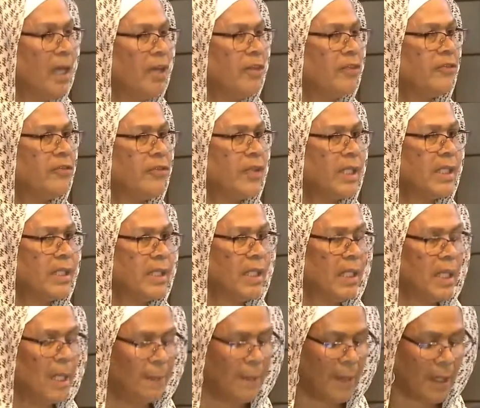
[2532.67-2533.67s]

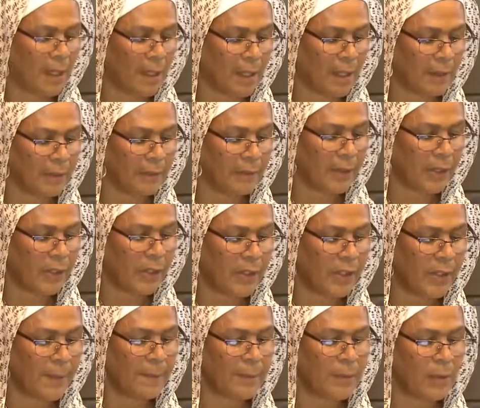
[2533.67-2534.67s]
Fixing upon
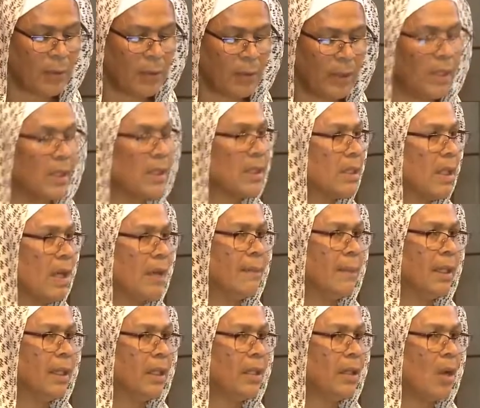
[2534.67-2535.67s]
simple
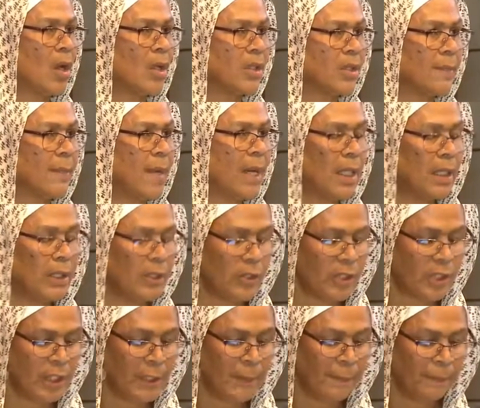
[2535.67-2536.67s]
Islamic
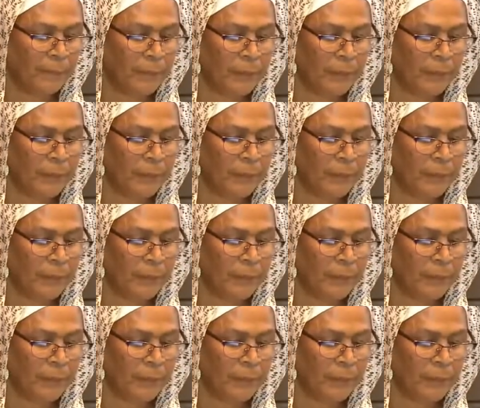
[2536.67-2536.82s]
cosmology